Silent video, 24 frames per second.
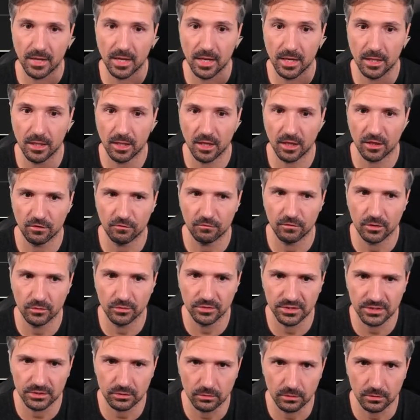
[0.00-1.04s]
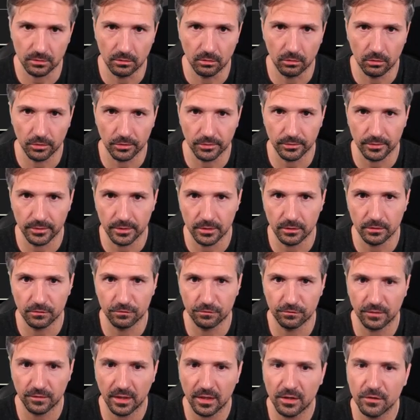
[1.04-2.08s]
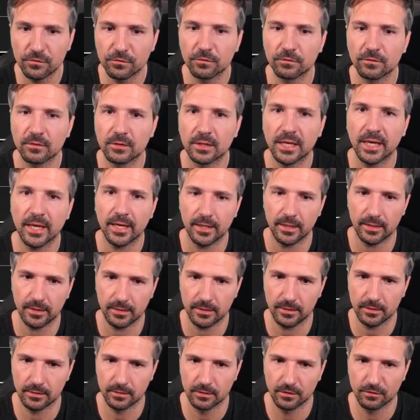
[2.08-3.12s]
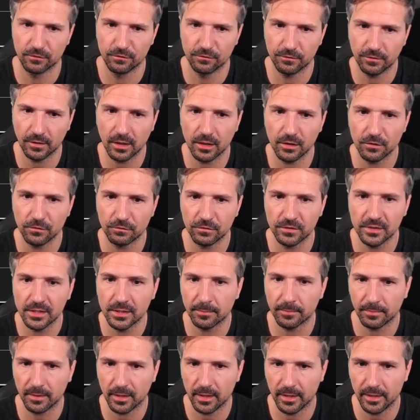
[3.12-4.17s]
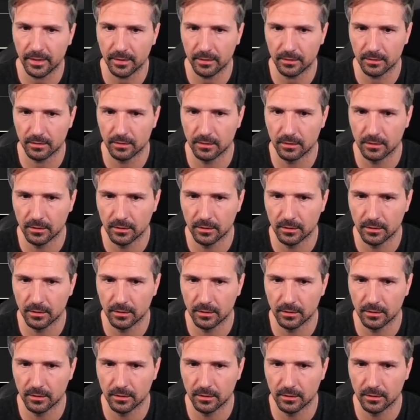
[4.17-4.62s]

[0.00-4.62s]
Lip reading: Another very strong order here. 5k, 5-year plan.